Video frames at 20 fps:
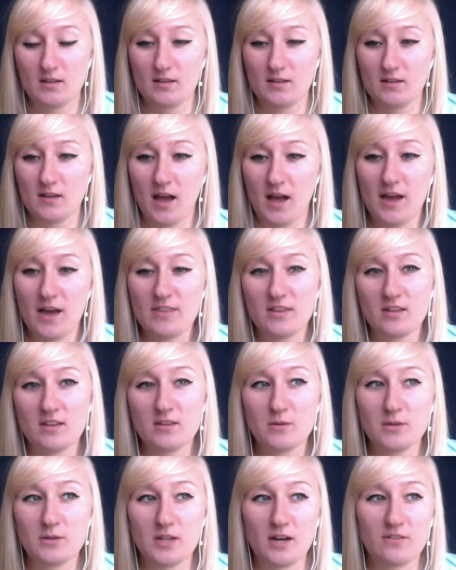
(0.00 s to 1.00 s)
I think the
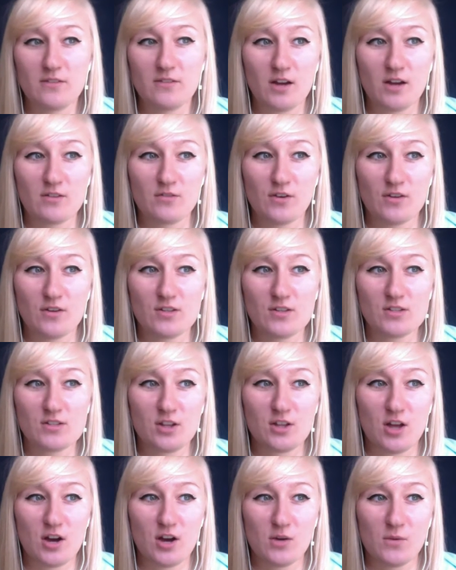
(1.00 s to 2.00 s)
one that I've gotten furthest
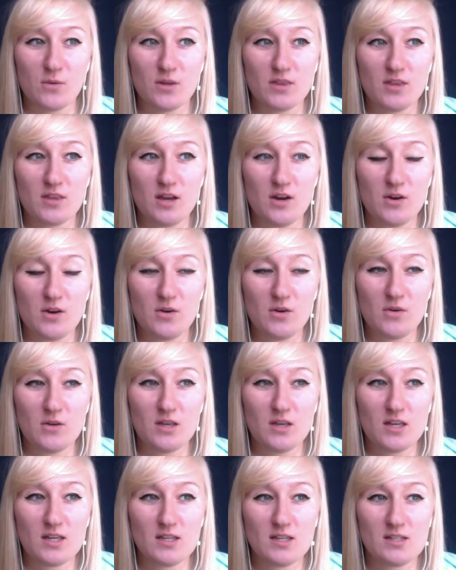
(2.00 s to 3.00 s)
along with though
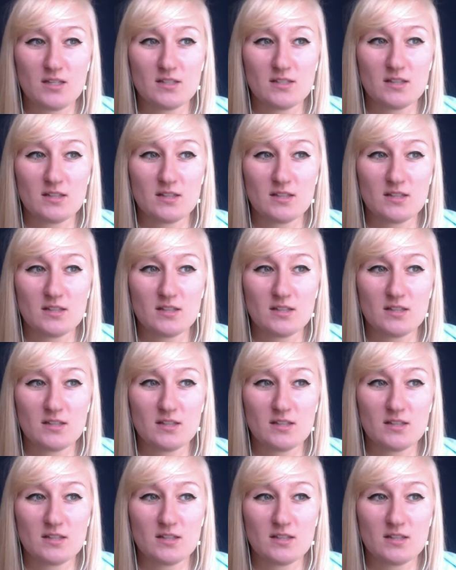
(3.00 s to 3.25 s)
is